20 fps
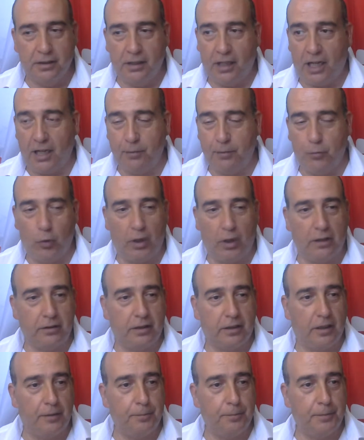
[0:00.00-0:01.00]
I'm
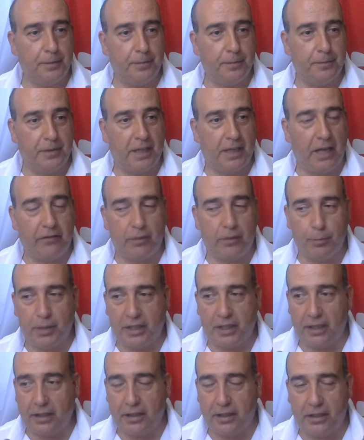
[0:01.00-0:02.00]
welcome
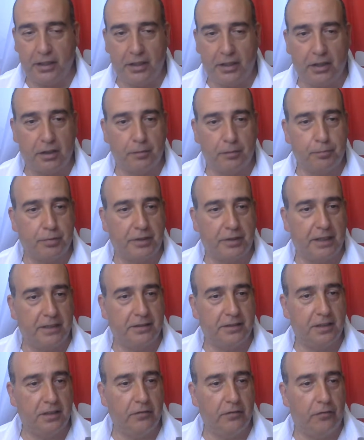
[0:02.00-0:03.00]
everybody here
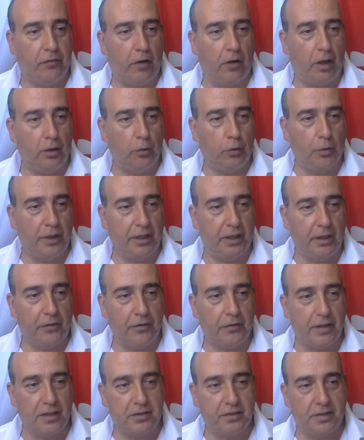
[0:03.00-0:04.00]
present
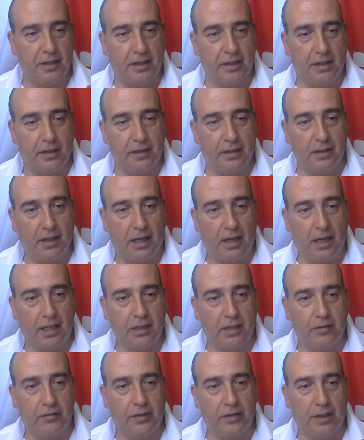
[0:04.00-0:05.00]
following this
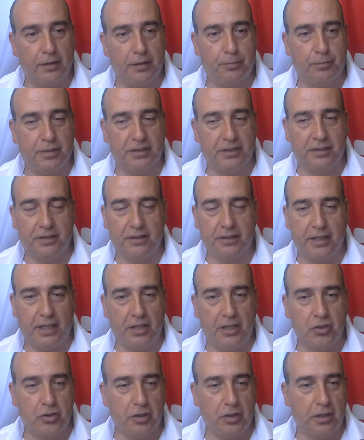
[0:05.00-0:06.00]
live
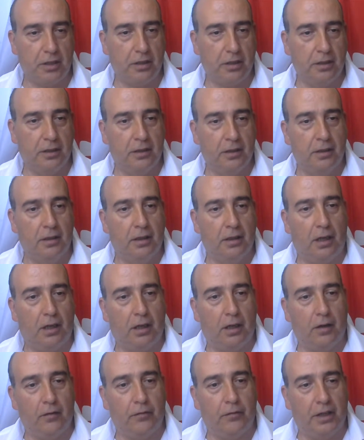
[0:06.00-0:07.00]
presentation
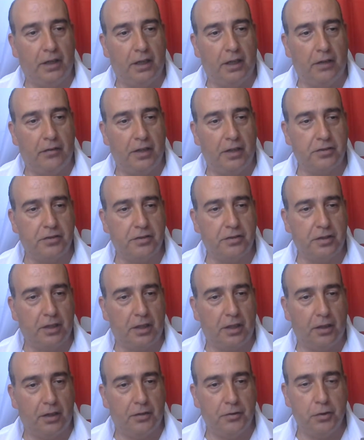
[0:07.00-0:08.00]
of this
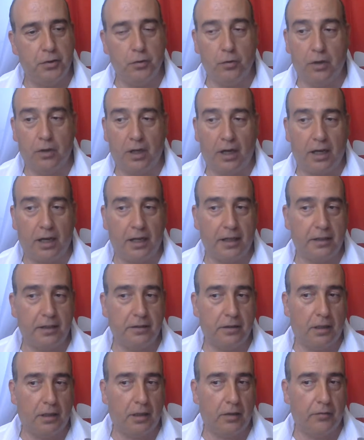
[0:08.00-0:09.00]
new
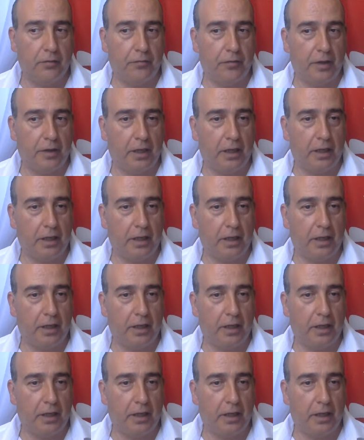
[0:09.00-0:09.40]
kind of